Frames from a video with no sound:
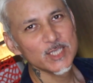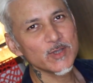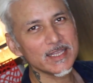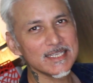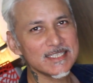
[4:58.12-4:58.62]

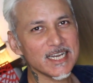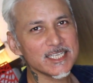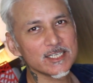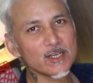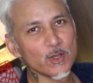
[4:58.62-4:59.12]
So at this
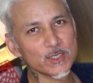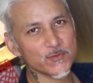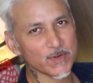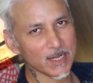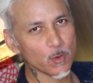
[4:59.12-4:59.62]
stage it
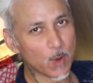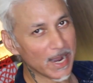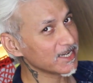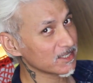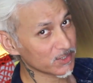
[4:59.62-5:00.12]
looks really
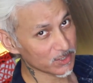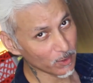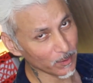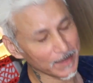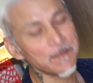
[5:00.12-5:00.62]
white and
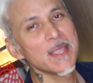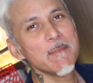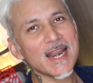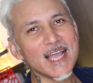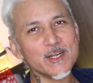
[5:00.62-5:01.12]
snowy,
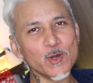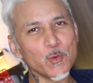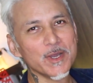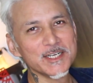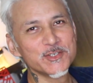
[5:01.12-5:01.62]
but I
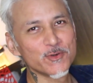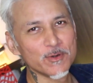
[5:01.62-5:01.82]
don't want it to